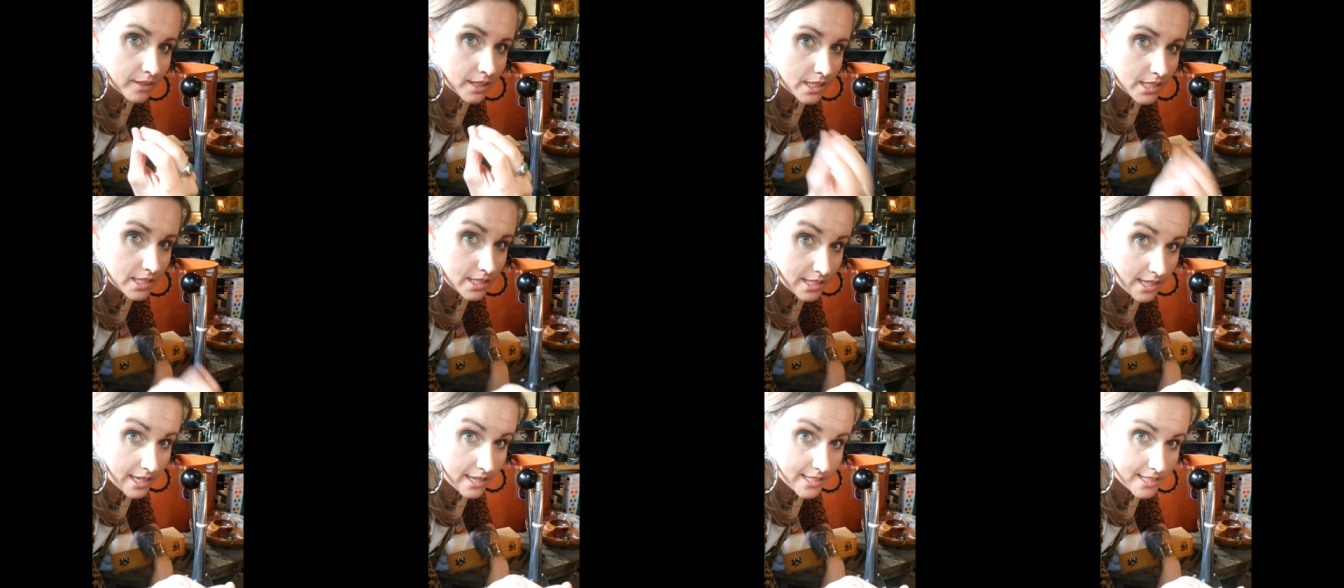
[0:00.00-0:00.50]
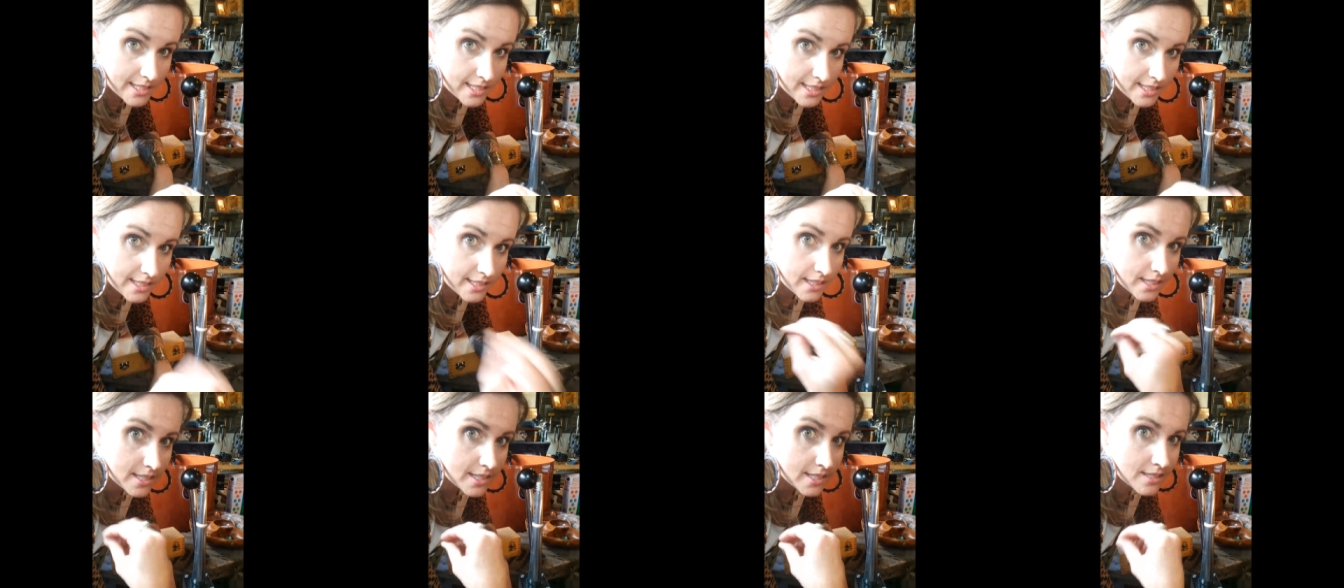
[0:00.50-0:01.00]
size
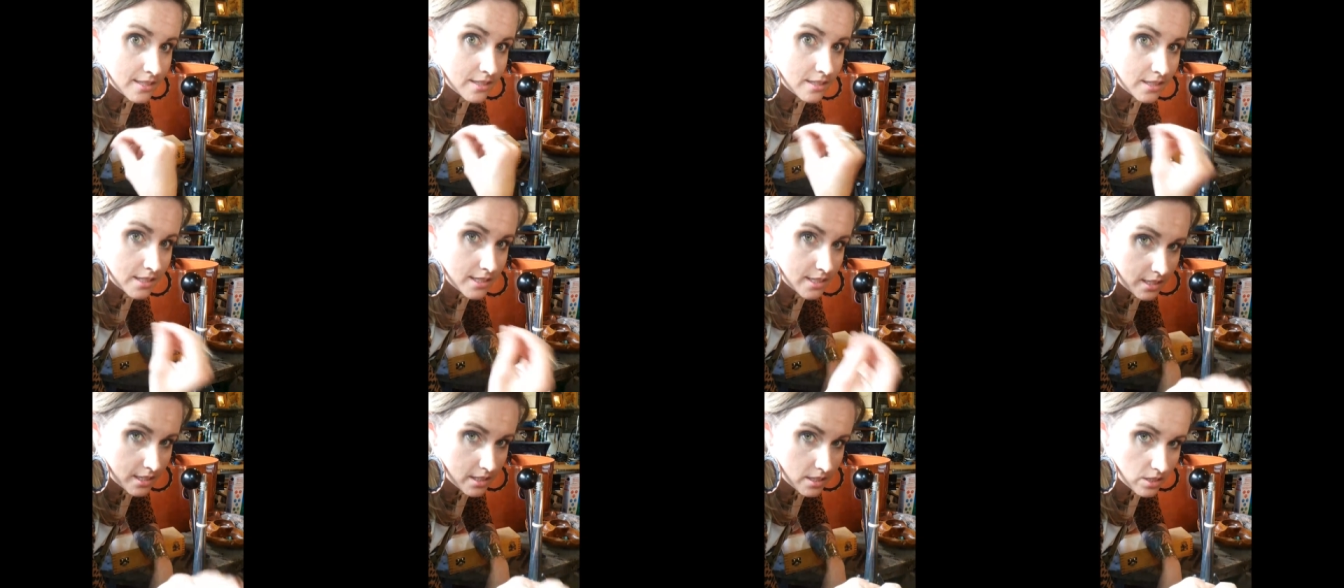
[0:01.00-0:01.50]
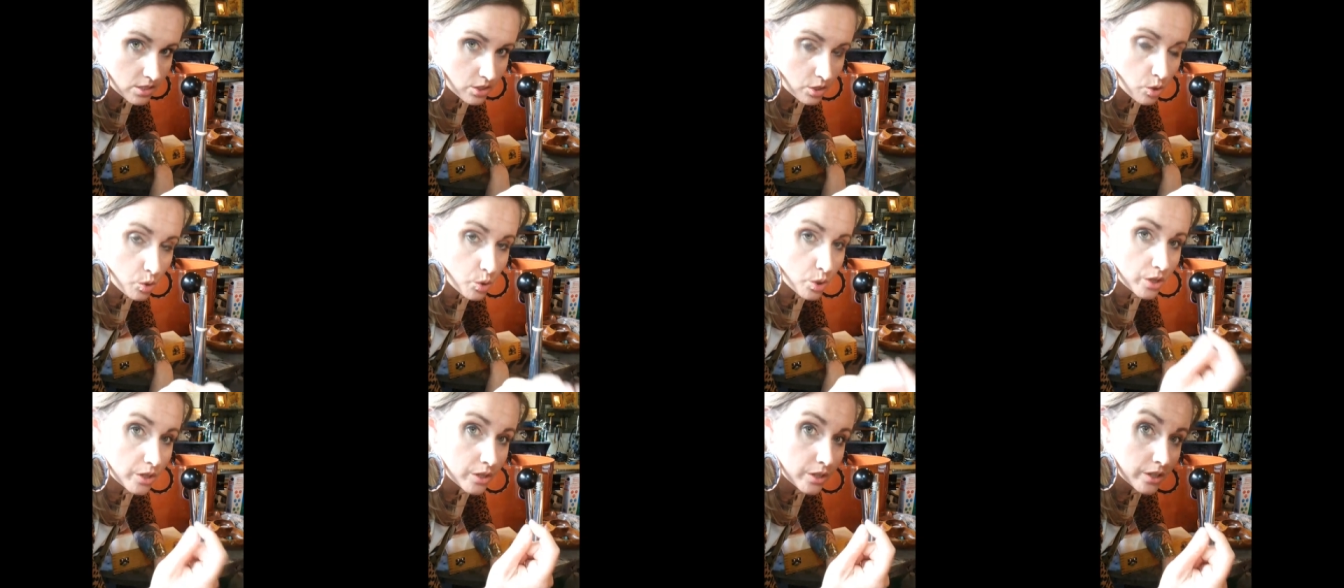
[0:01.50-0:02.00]
six six and a
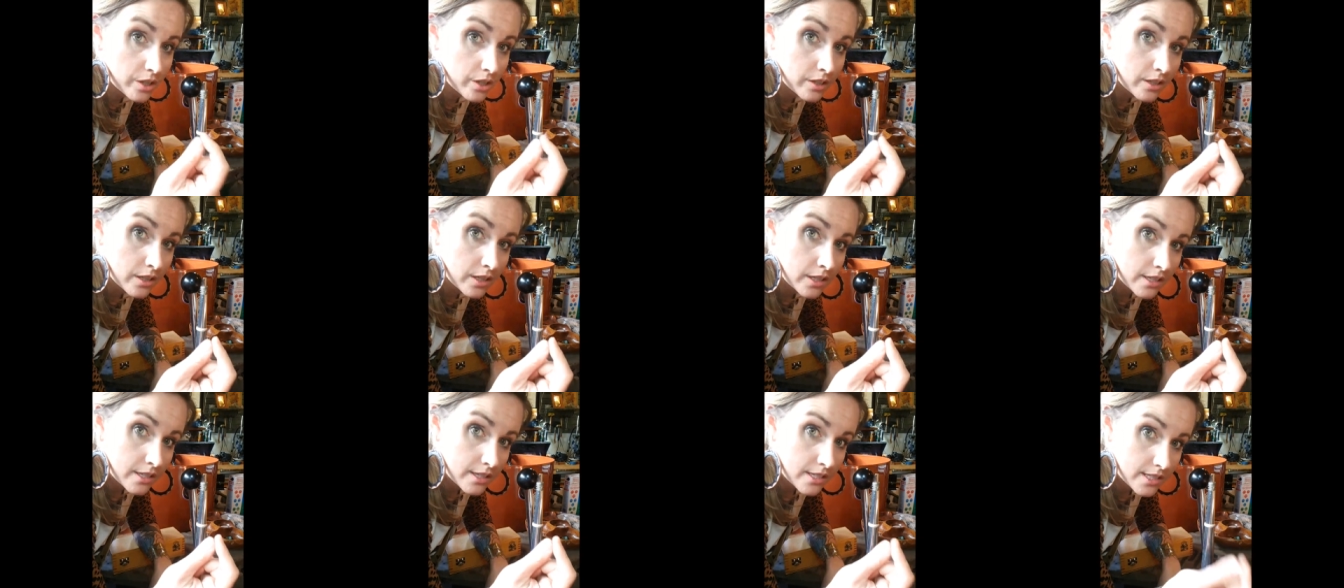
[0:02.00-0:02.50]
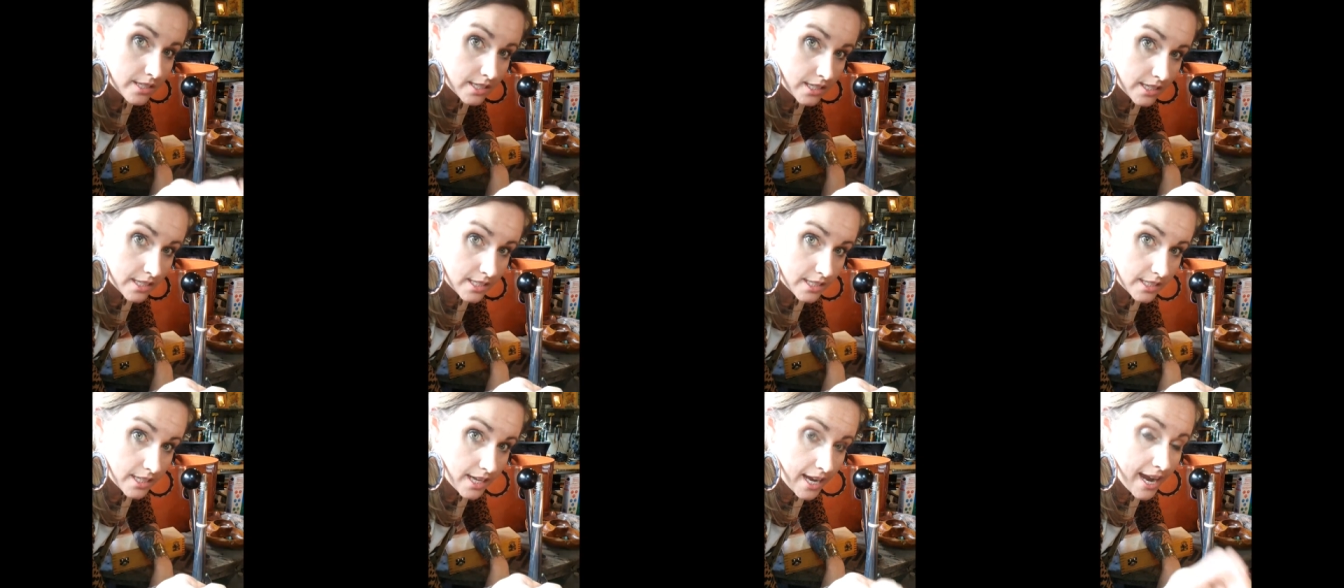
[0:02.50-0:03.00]
quarter
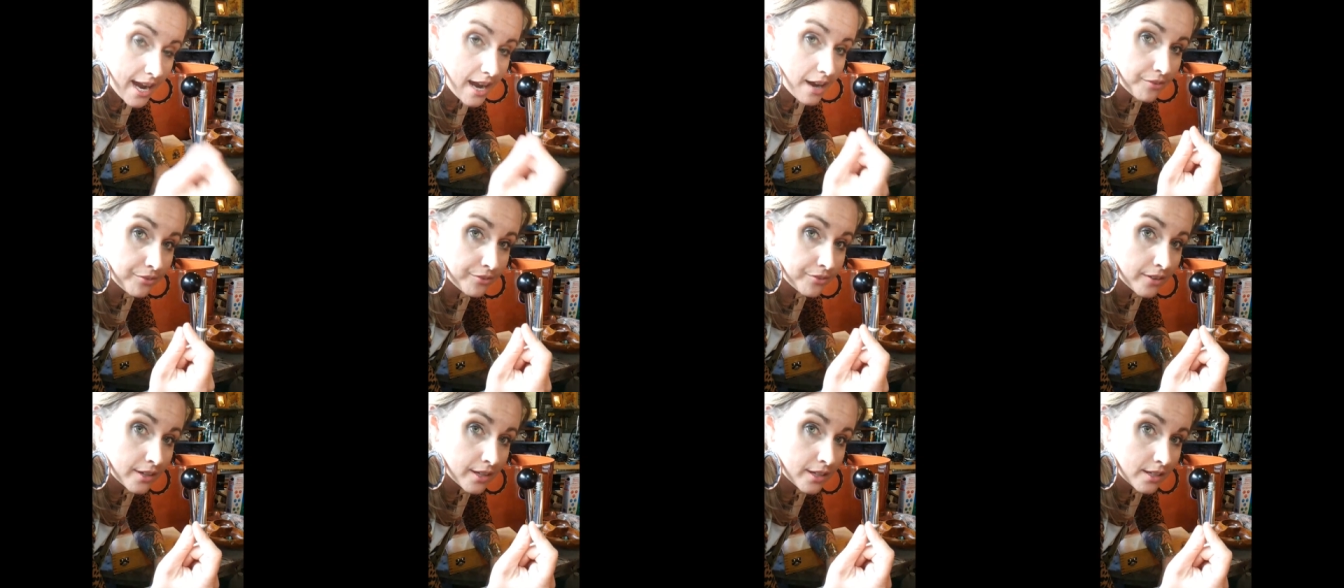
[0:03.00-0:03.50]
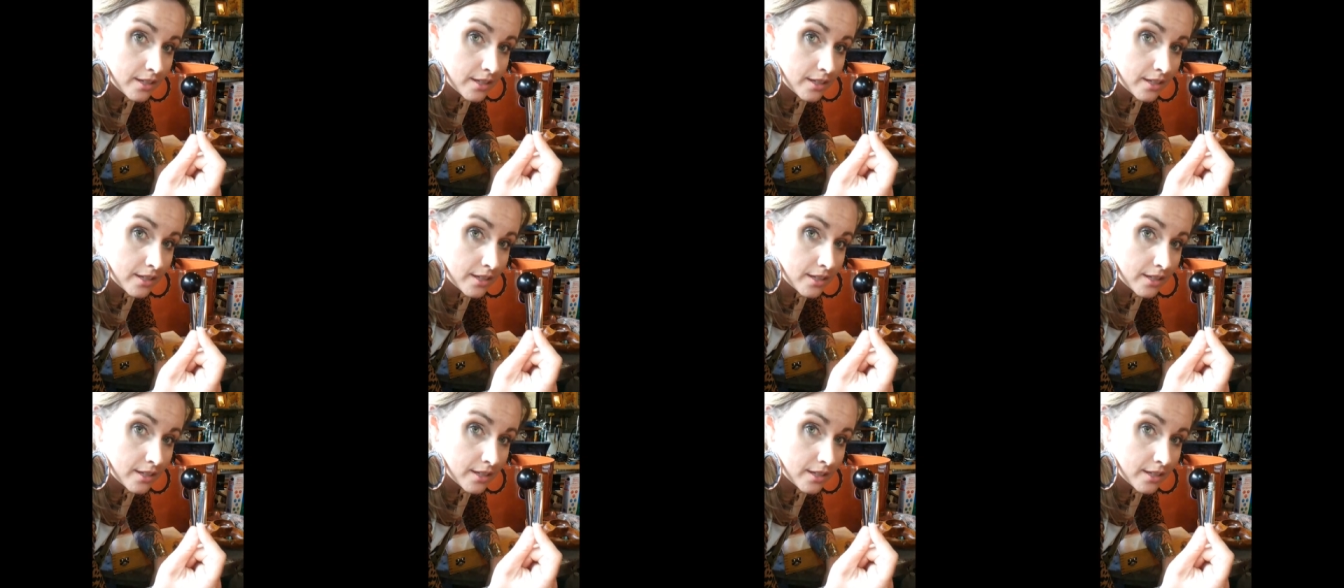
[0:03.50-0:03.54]
six and a half